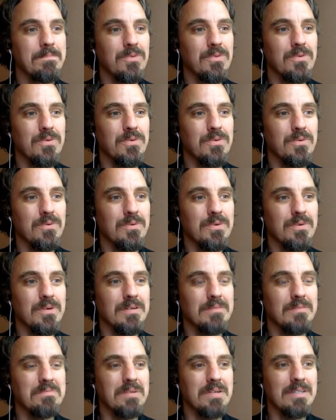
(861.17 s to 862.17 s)

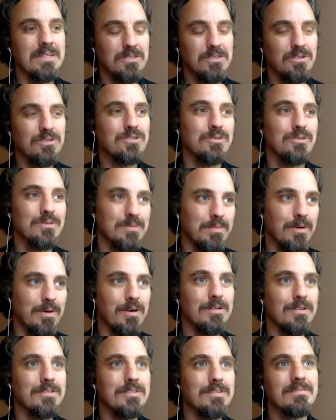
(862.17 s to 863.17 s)
and it's also in part